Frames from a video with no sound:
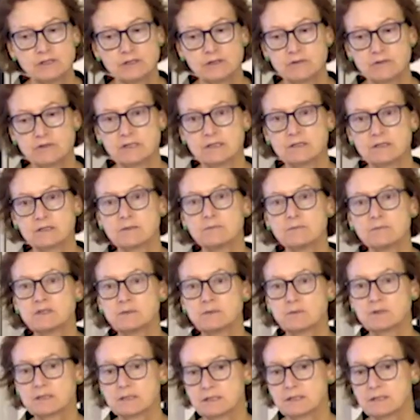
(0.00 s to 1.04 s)
Two
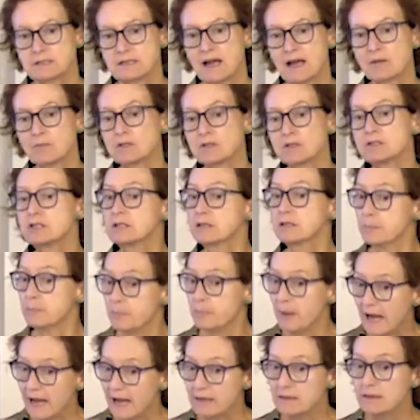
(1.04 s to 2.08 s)
Systems was established in a
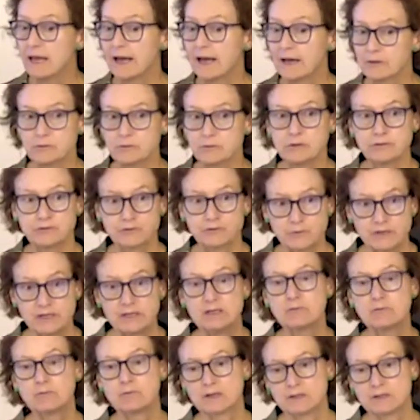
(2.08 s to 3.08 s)
bilateral treaty